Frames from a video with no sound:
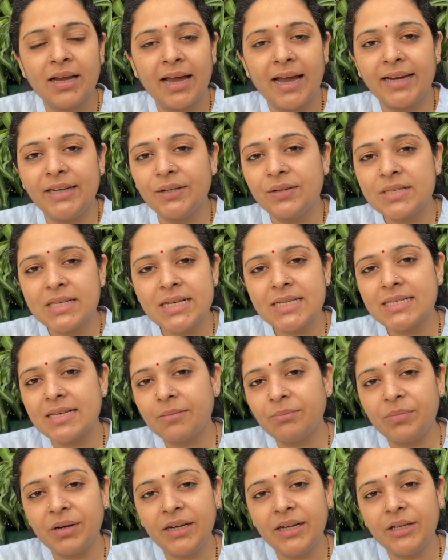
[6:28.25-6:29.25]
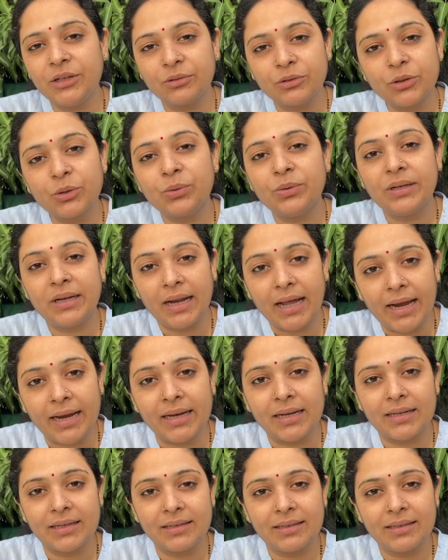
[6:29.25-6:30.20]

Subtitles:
and you see somebody you don't like.